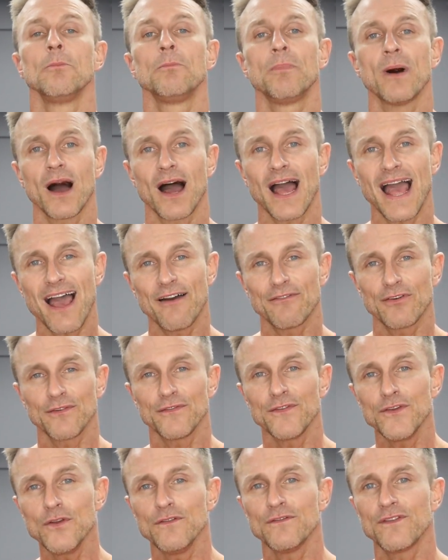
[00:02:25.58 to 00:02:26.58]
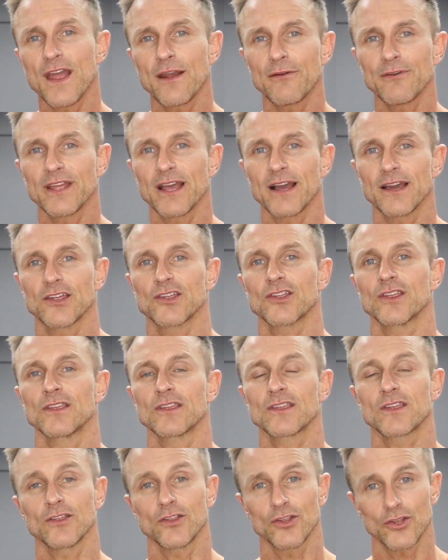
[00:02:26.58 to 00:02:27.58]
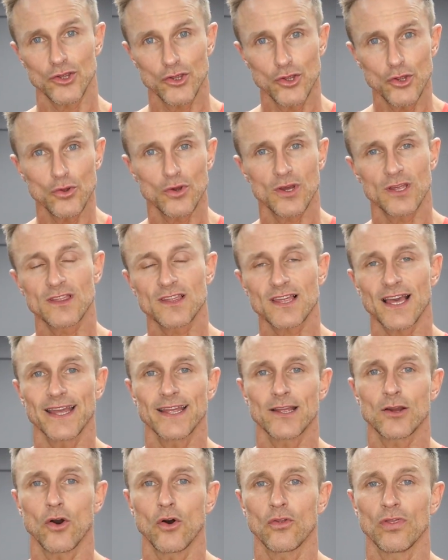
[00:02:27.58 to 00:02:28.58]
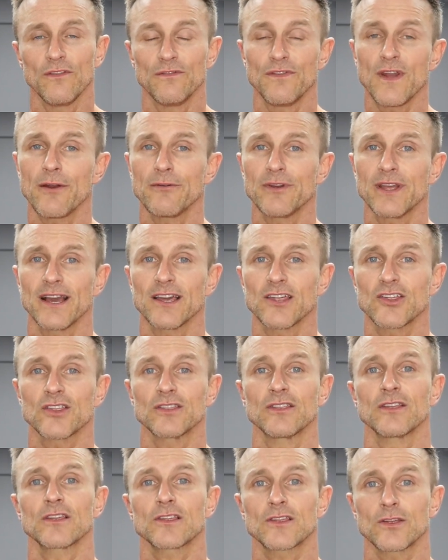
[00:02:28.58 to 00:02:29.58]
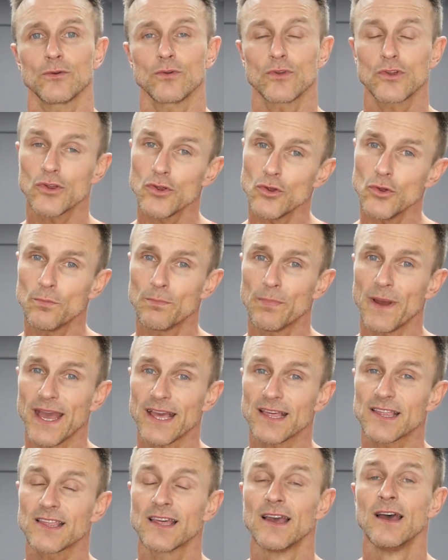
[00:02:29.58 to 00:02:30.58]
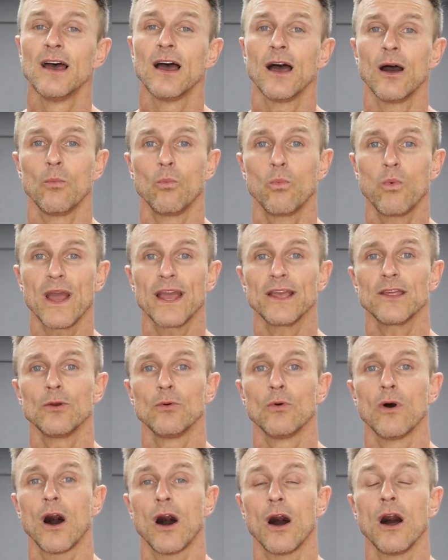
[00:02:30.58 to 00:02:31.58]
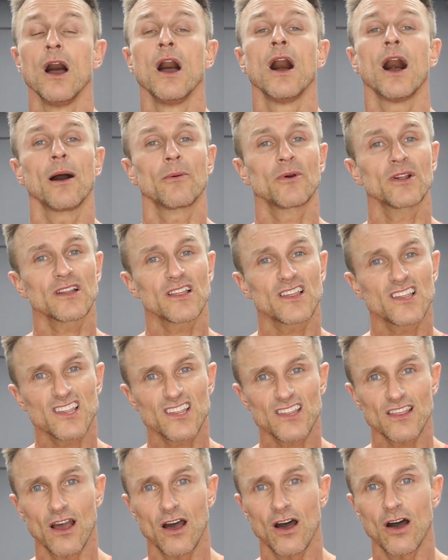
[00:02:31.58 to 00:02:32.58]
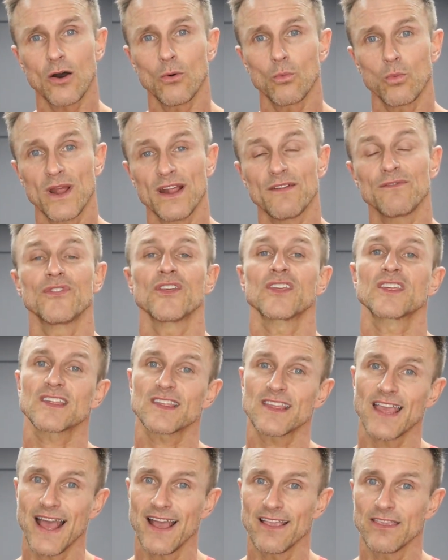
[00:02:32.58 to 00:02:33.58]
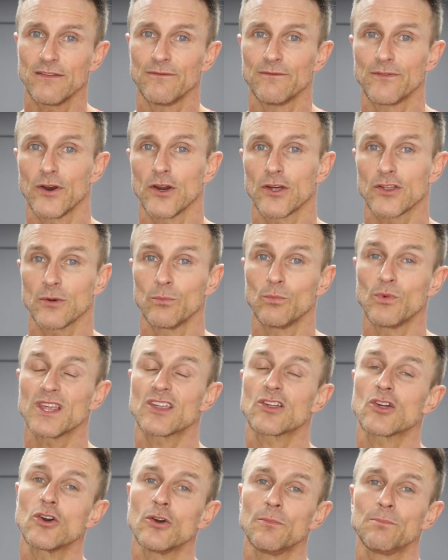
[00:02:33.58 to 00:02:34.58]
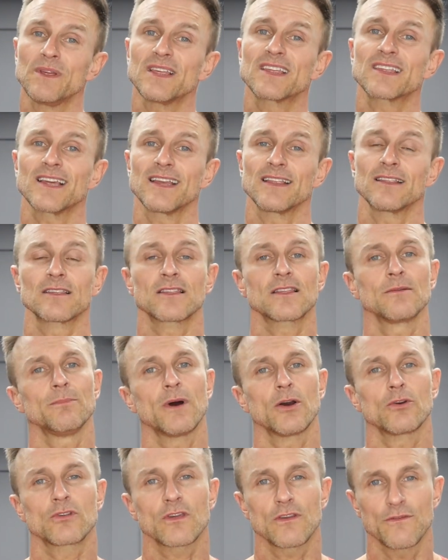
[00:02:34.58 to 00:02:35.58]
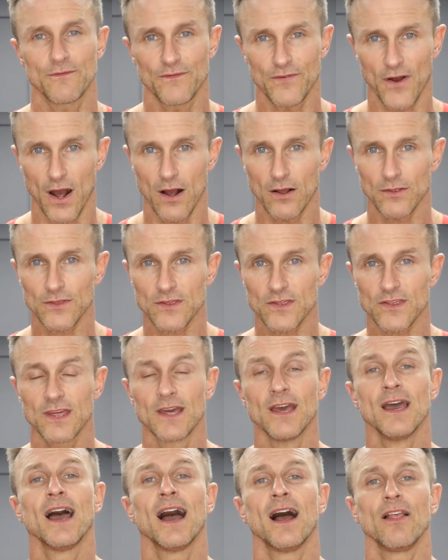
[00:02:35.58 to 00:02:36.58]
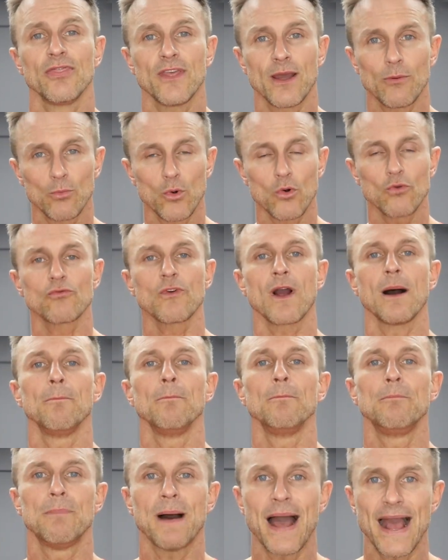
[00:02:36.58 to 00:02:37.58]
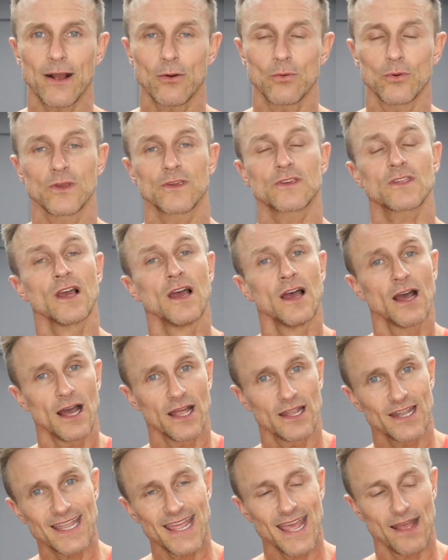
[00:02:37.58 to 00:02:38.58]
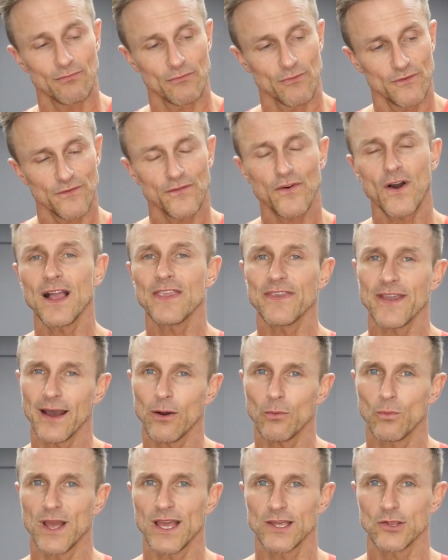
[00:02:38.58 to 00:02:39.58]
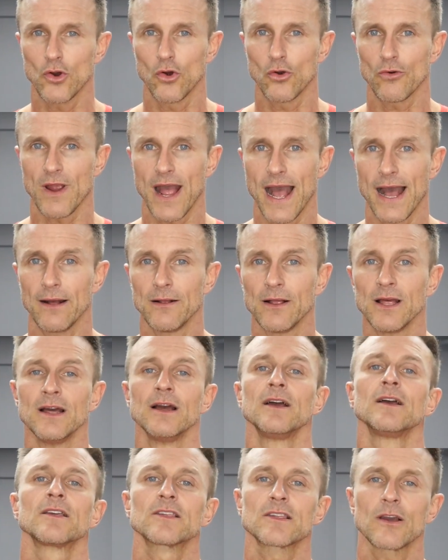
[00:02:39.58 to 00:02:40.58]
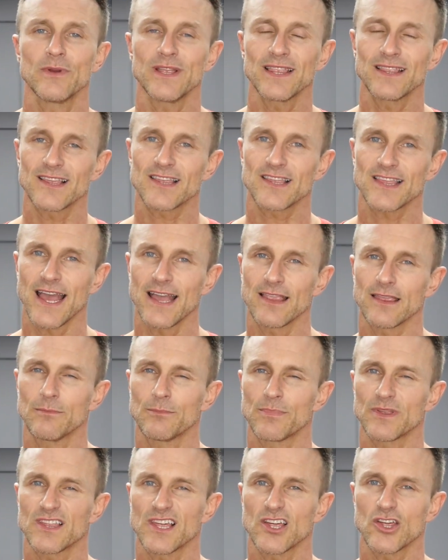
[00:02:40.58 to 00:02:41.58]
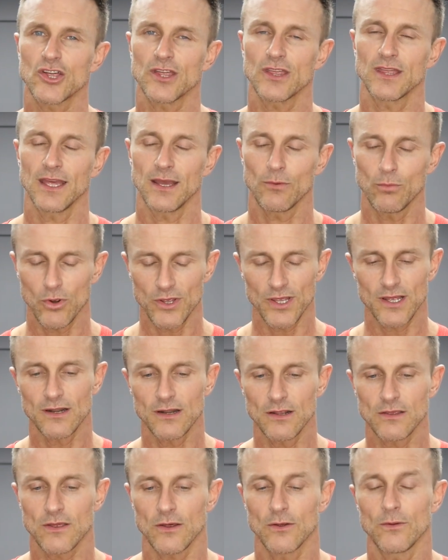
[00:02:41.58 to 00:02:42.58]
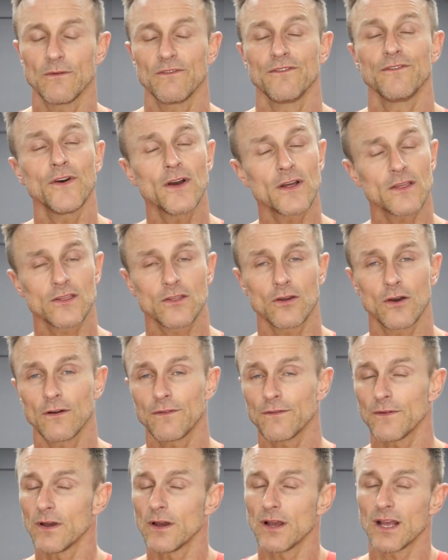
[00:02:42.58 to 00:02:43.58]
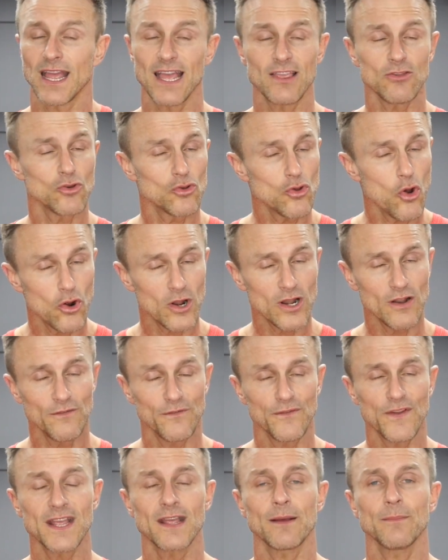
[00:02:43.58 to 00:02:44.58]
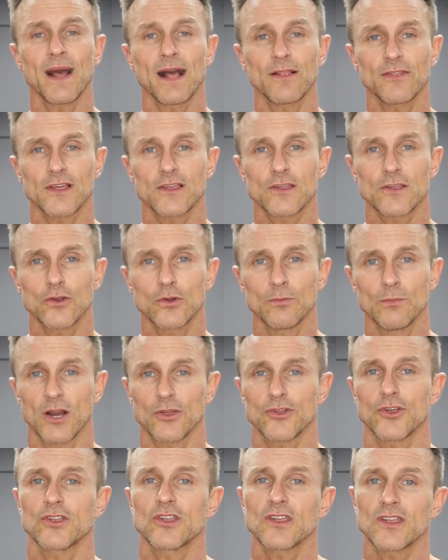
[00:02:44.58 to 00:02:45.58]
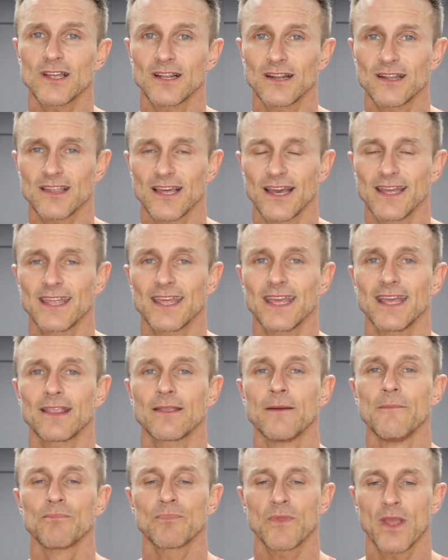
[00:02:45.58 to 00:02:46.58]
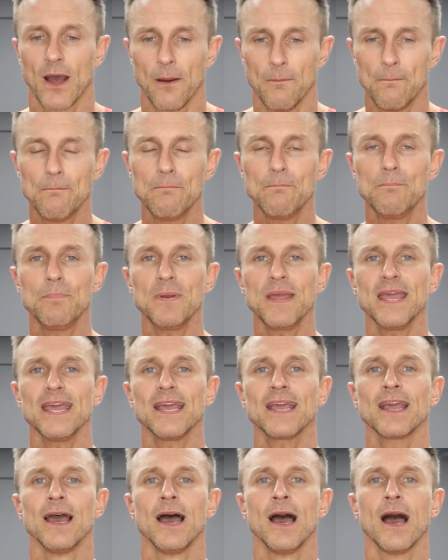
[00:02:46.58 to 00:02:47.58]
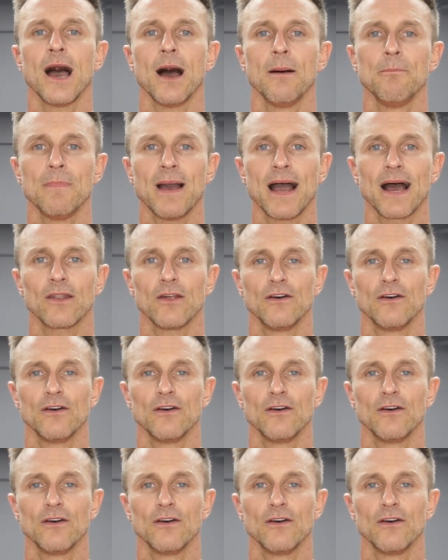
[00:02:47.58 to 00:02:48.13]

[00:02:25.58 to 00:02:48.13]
but I have a few variations so that you can take on the variation that suits you best and where you are. I'm going to start with the standing version, which could be seen as the most advanced, and then we'll run backwards and again find out where you're at. So in the standing position here, what you're going to do, first off, again, you're not going to think about this too much. You're just going to take in a big amount